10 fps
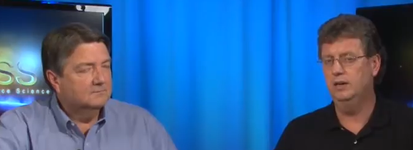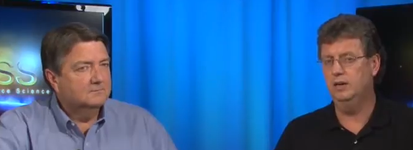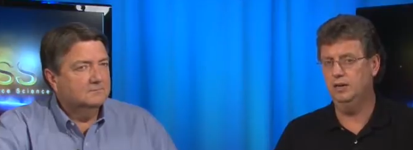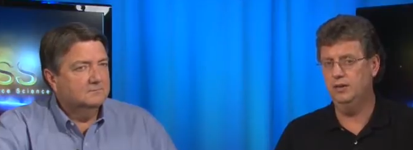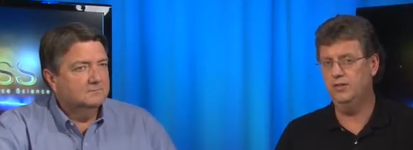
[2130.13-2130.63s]

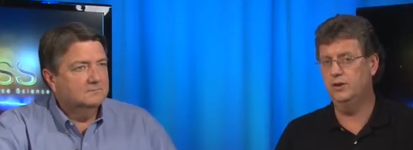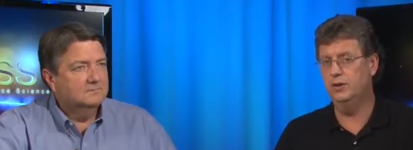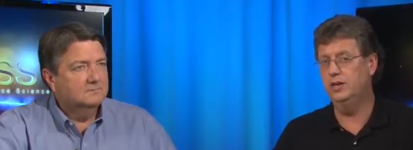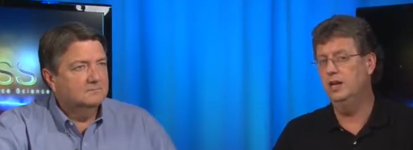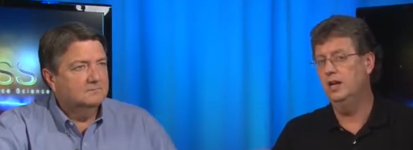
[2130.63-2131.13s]
Speaker 1: uh,
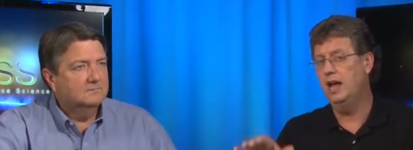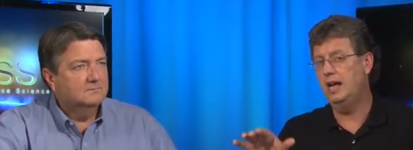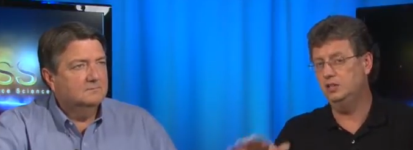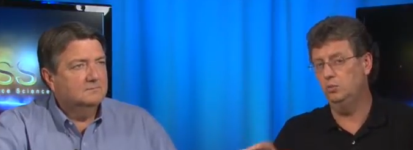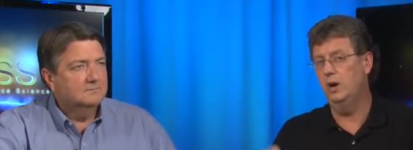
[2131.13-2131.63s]
theory
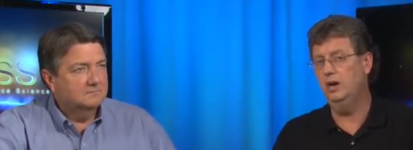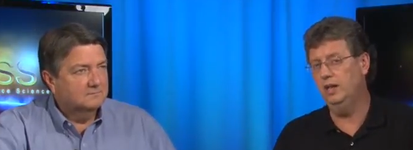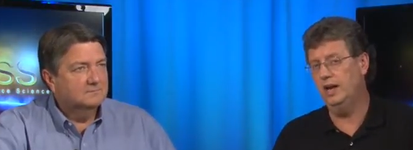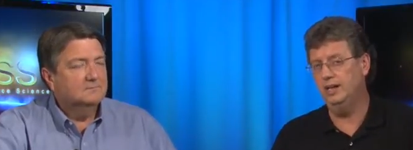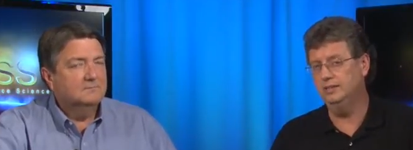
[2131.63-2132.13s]
as well
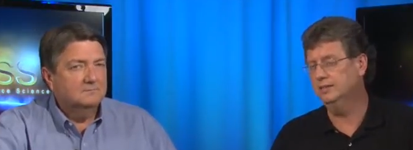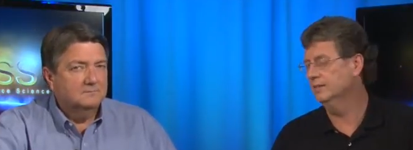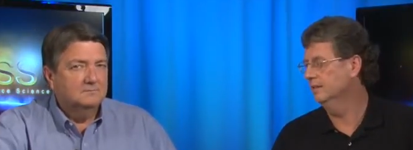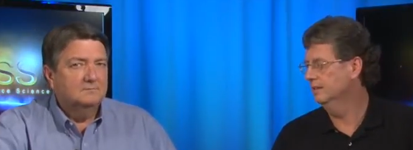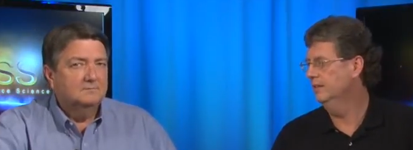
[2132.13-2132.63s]
as
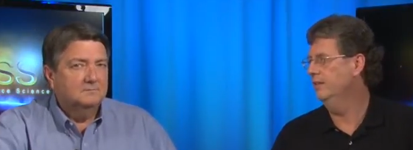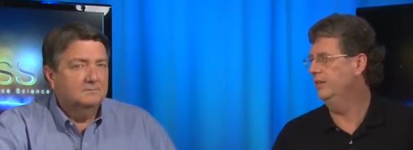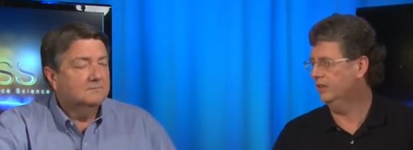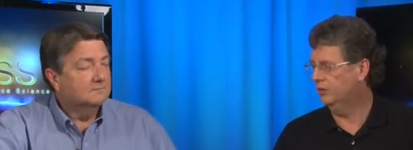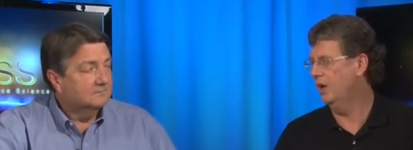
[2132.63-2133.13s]

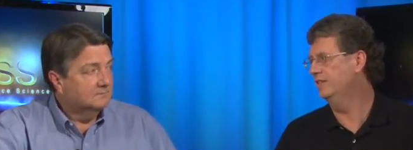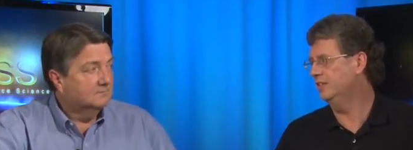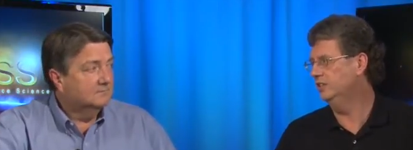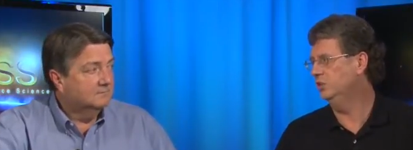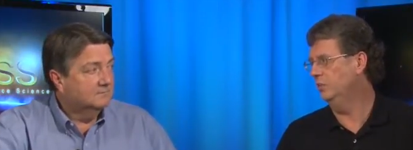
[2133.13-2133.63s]
the
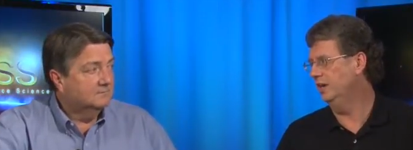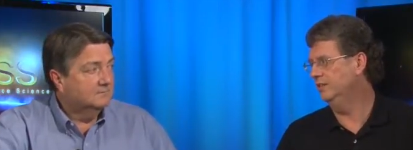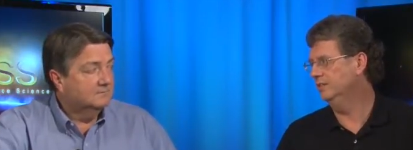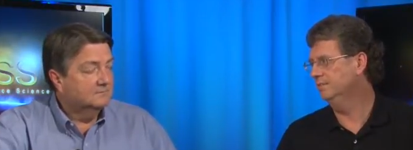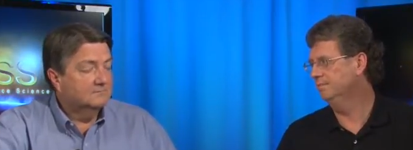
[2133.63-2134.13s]
gravitational
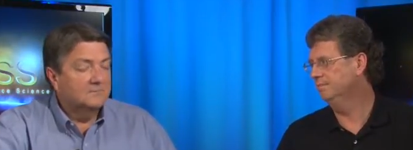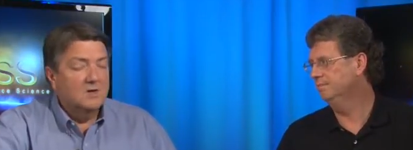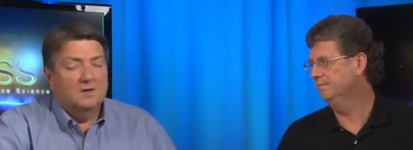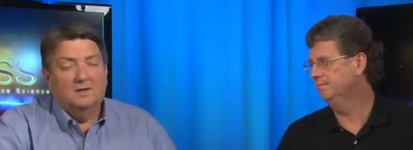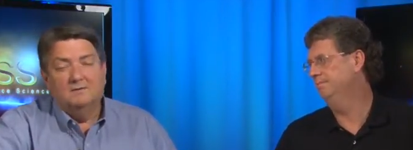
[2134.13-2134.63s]
waves.
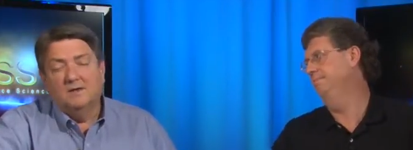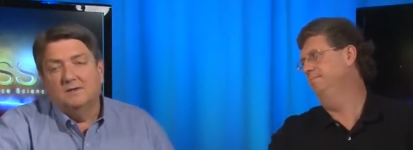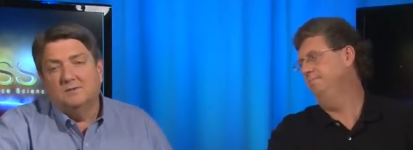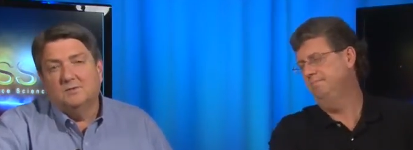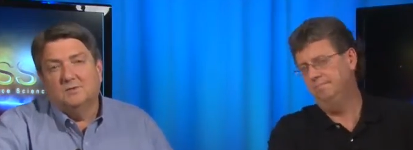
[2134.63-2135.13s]
Speaker 2: All right, that
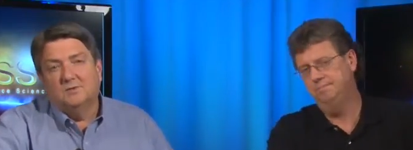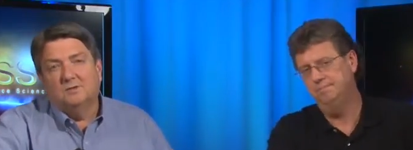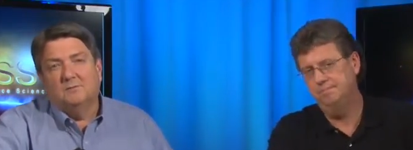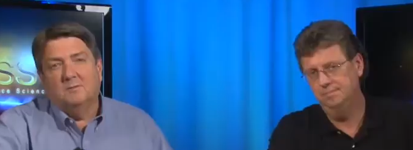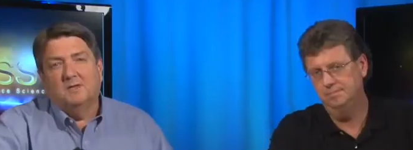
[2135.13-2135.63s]
is good
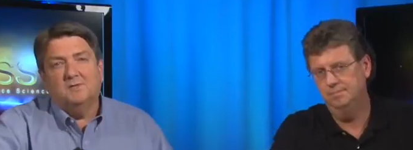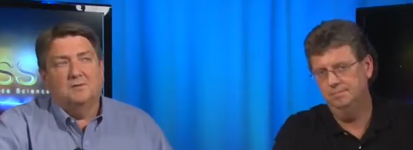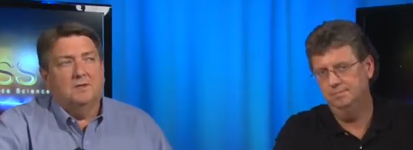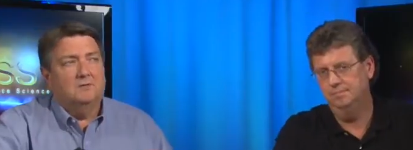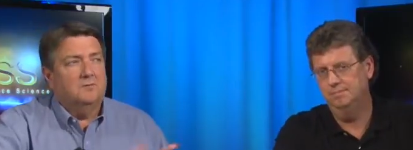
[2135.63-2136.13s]
information.
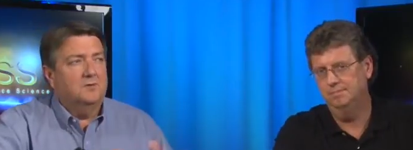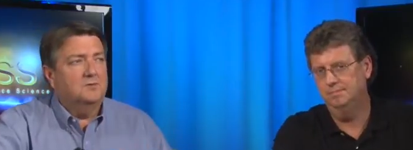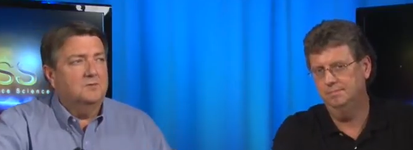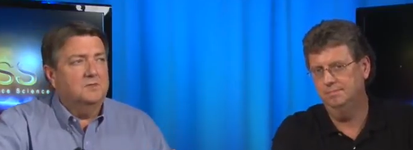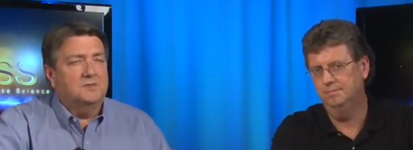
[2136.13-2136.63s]
Thanks for
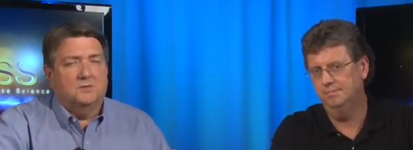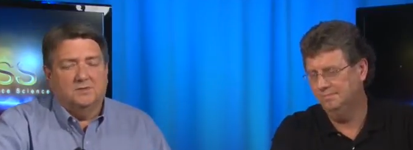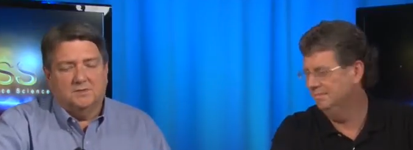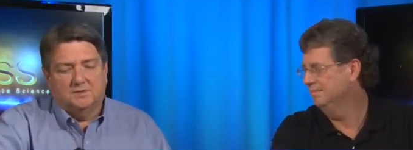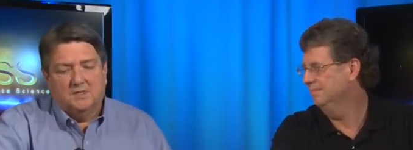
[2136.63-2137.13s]
those
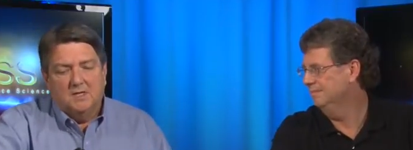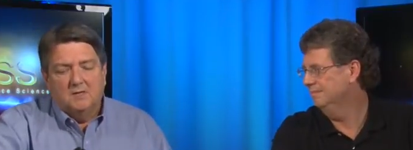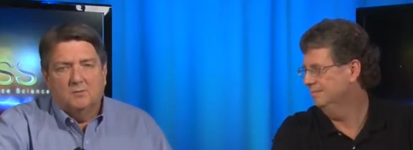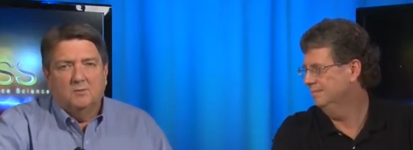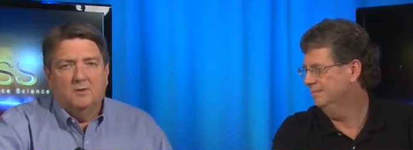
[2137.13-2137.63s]
resources.
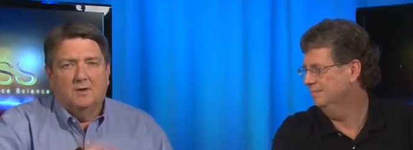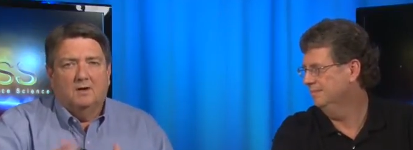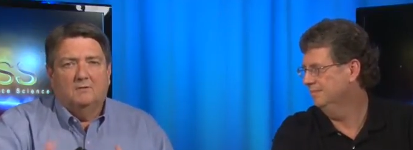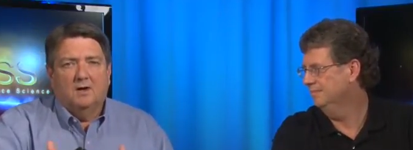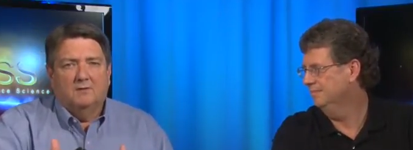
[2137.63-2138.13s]
We want
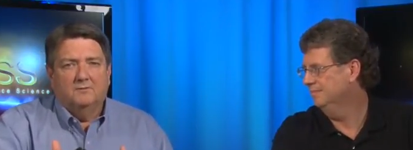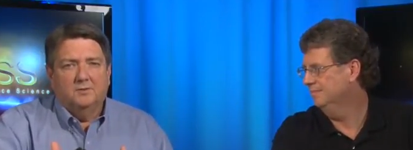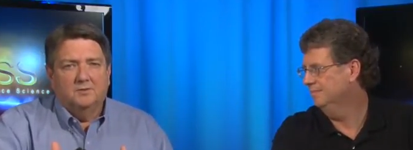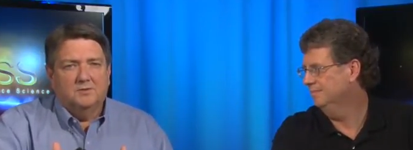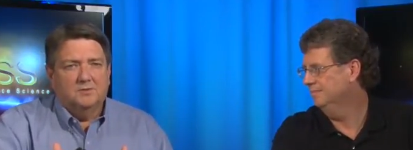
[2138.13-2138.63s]
our, our
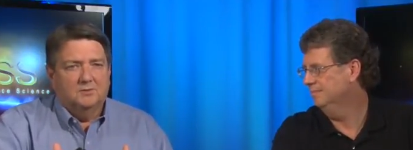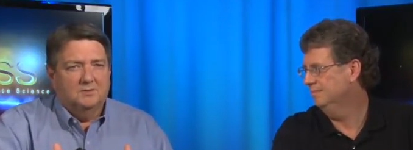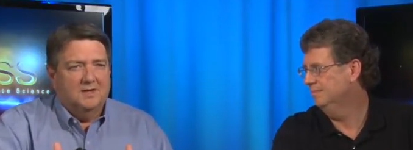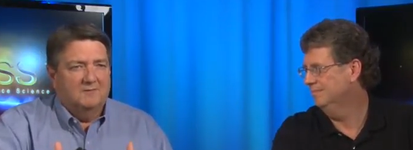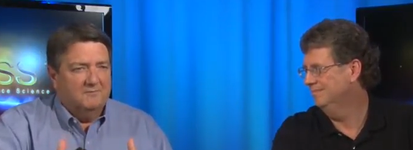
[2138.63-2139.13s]
viewers to
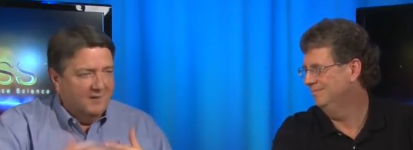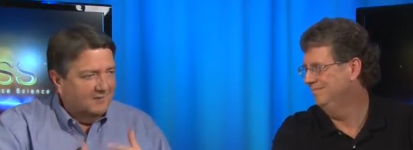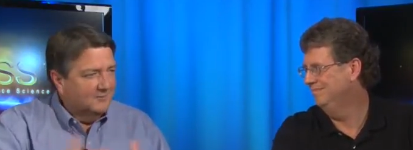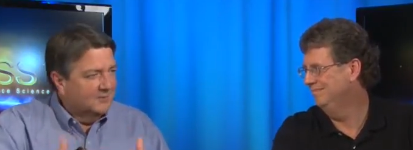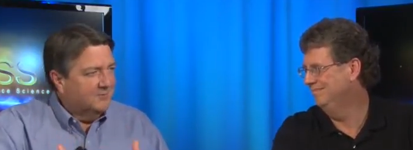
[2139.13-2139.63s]
kind of
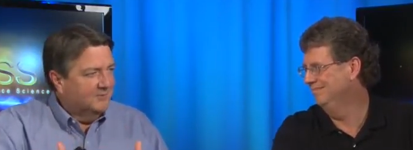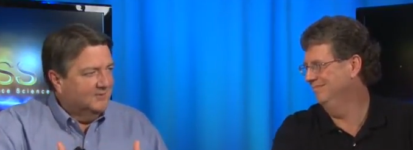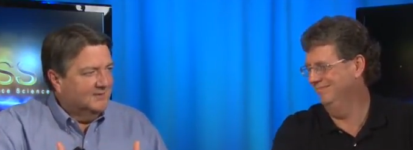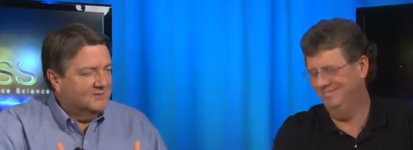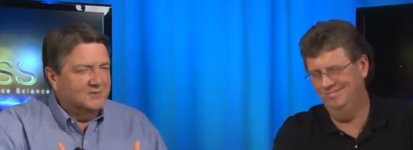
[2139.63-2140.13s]
follow up on
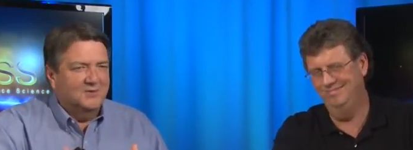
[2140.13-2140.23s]
this. You